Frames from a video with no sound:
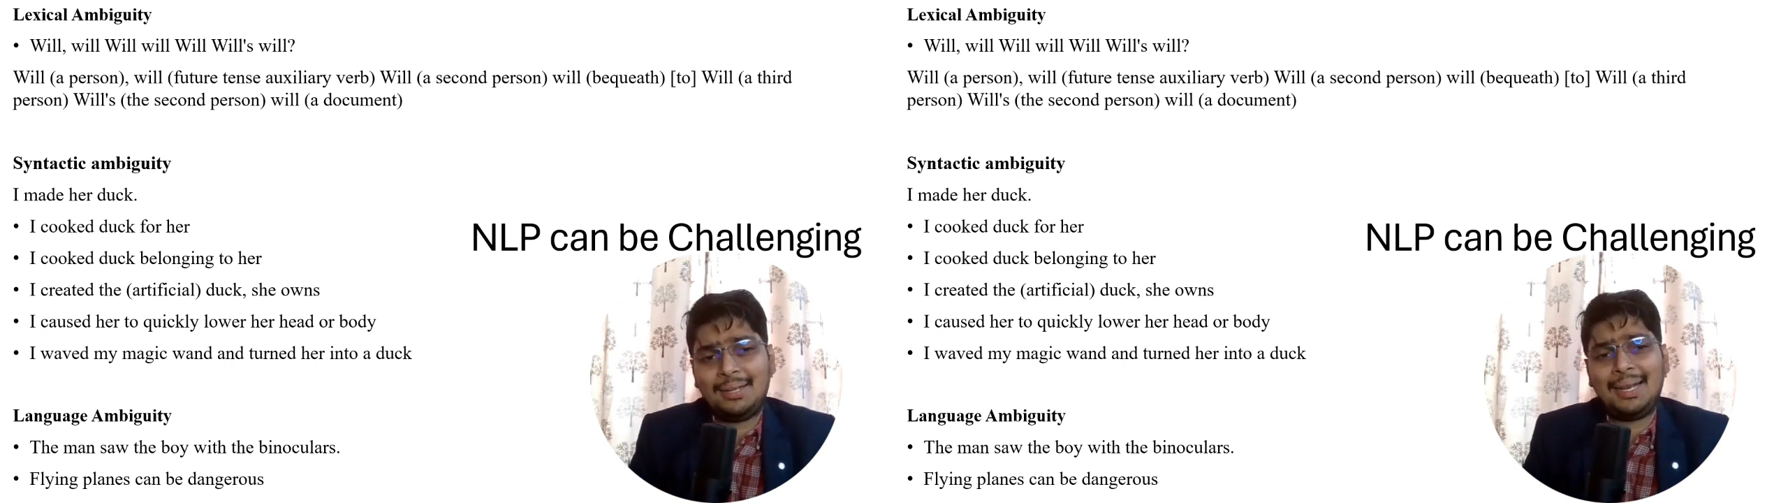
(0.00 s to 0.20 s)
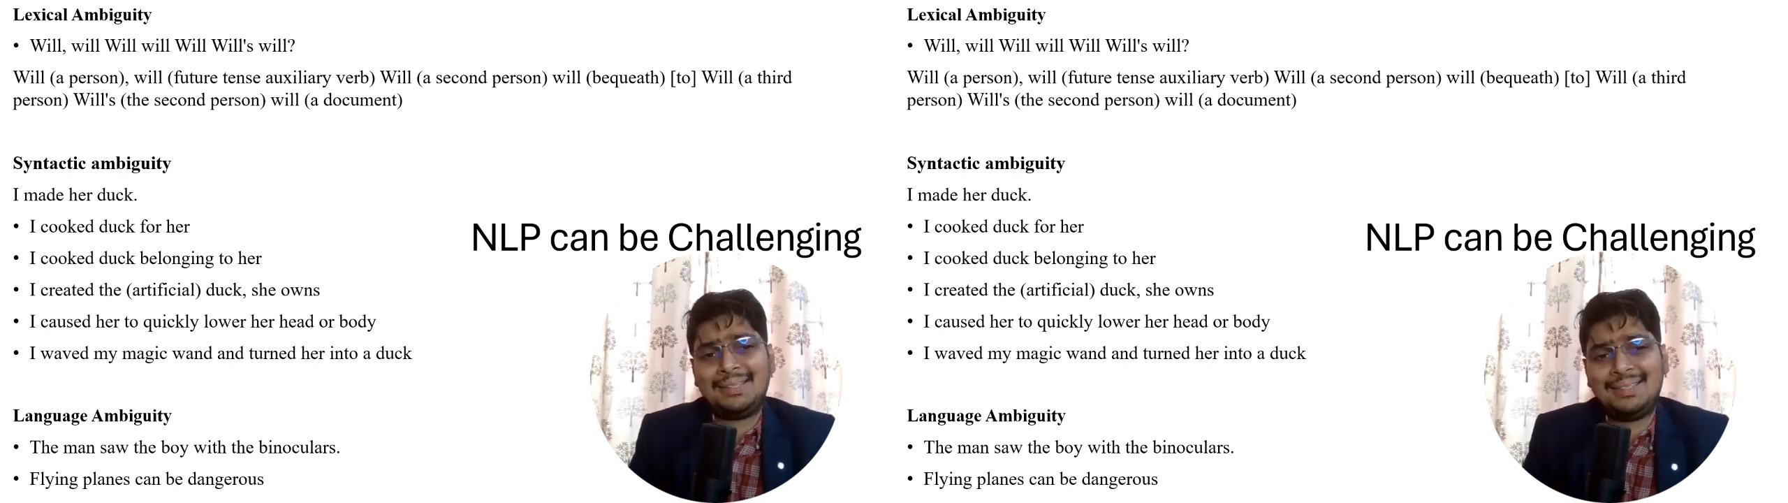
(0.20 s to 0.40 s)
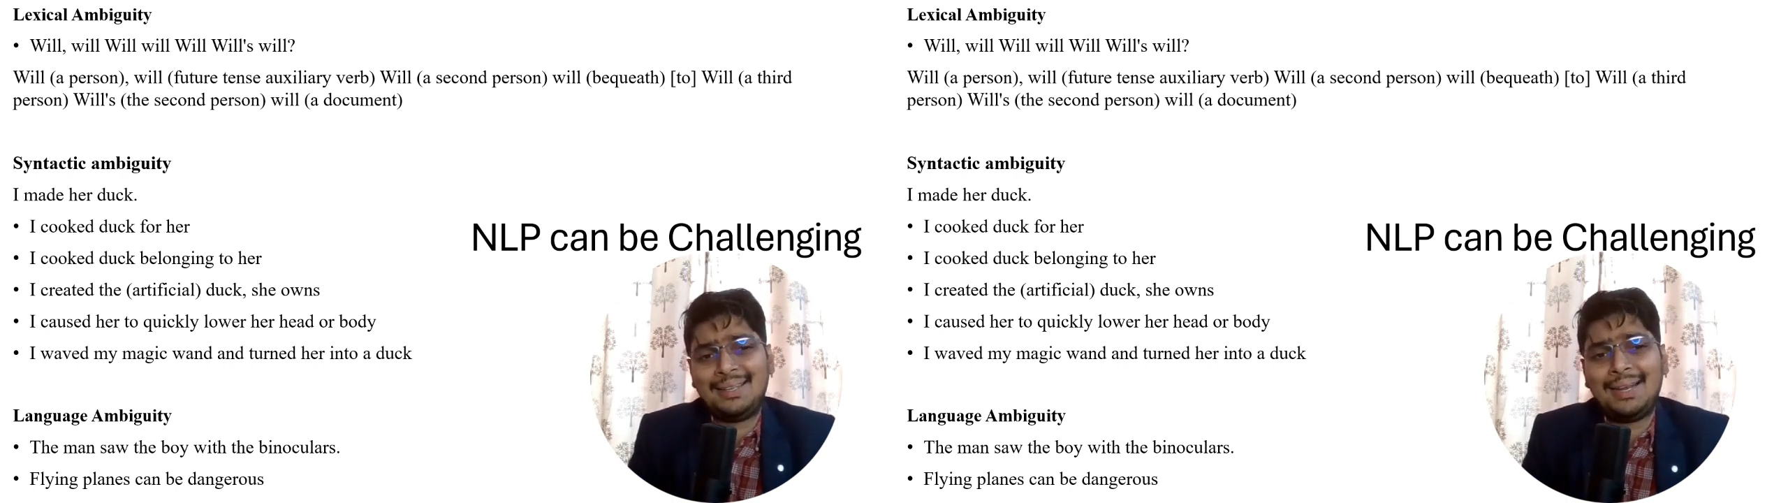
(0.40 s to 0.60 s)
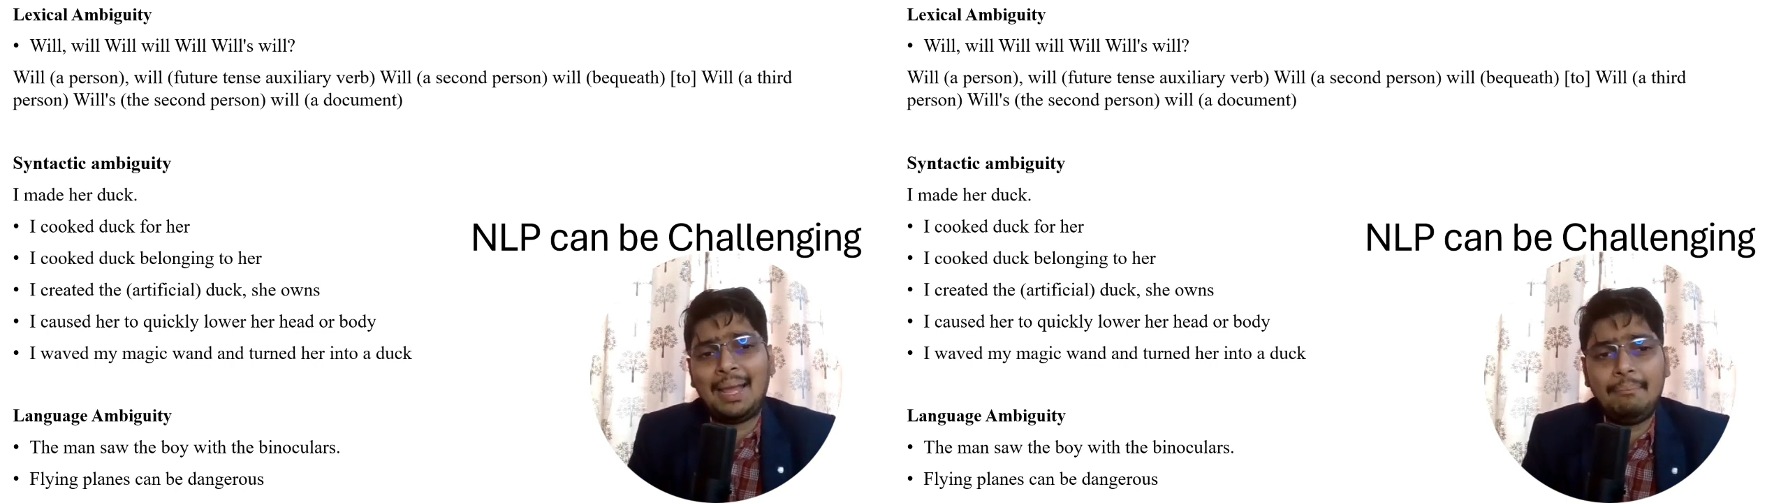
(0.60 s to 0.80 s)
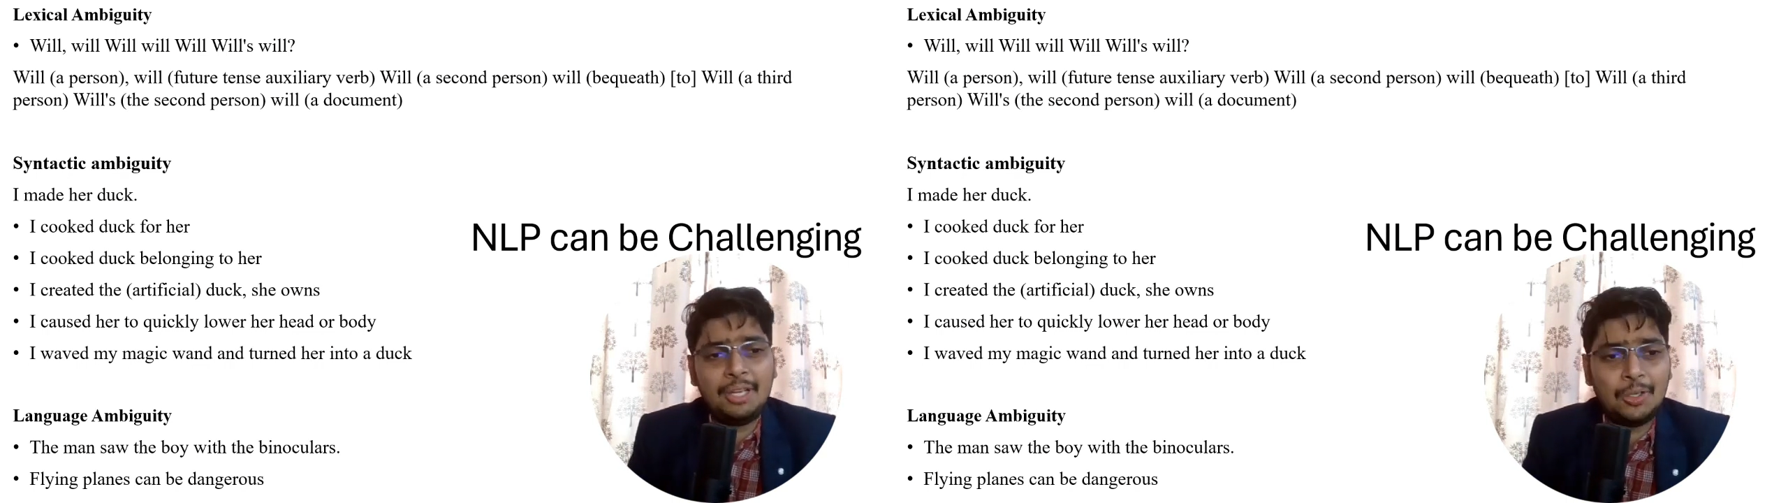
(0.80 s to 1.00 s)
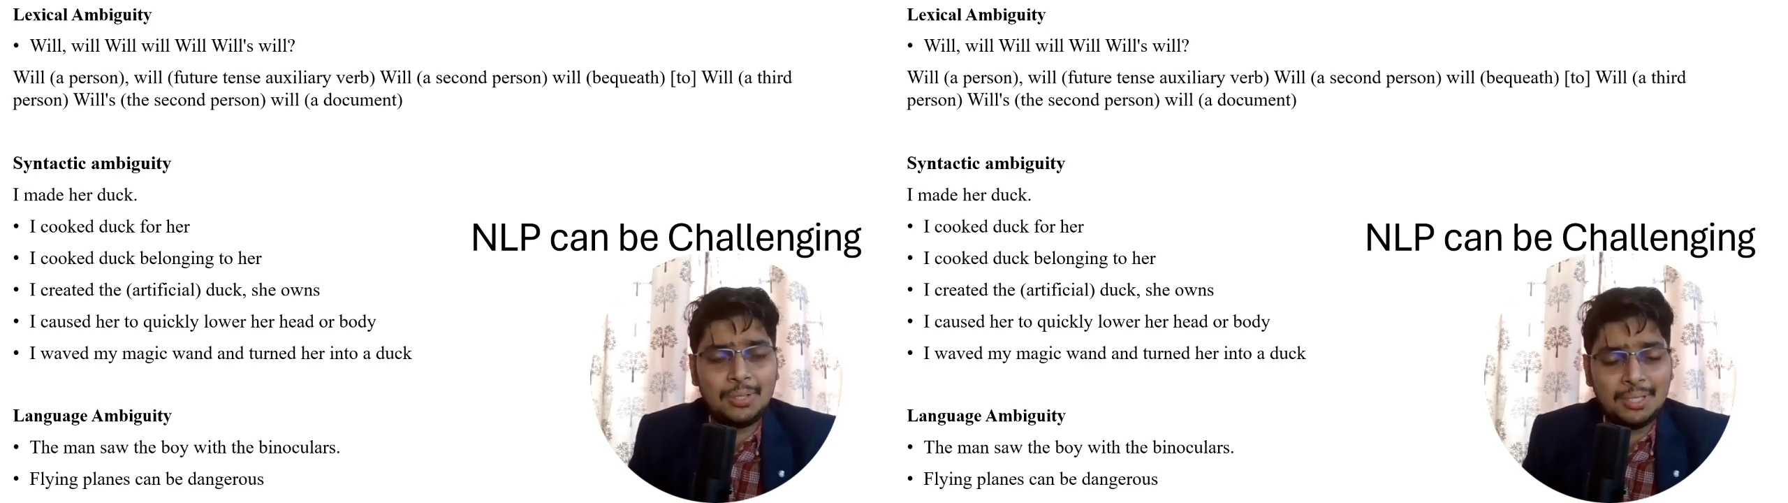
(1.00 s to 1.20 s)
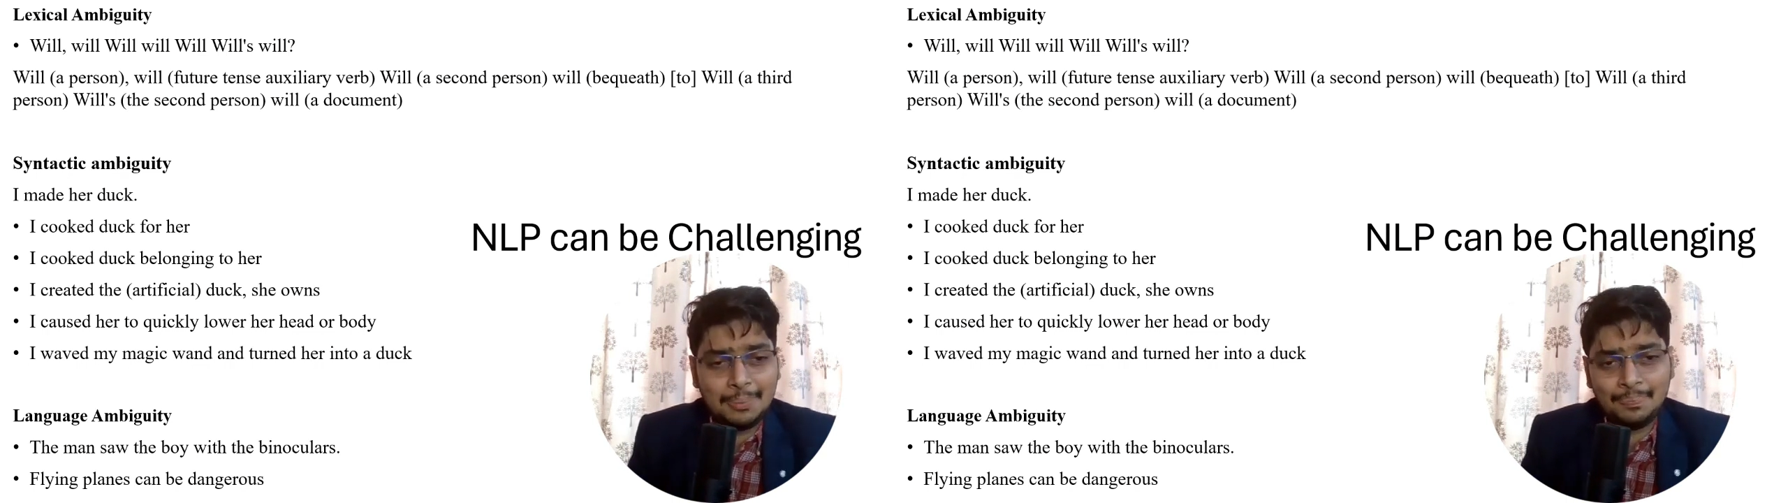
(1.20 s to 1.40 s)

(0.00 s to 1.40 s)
lexical ambiguity.